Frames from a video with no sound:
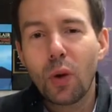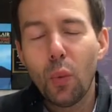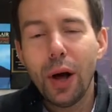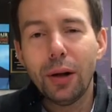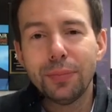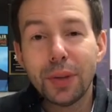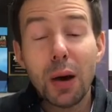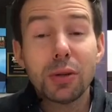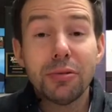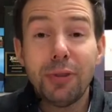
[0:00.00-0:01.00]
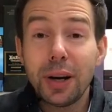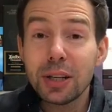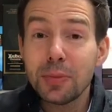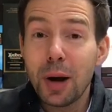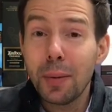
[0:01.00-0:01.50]
Well, that was a fun
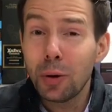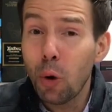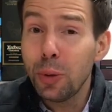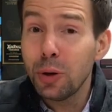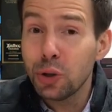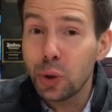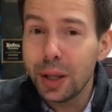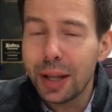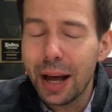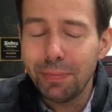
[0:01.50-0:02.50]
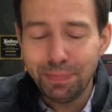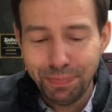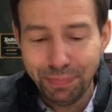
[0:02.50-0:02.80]
experiment. Hope you enjoyed that.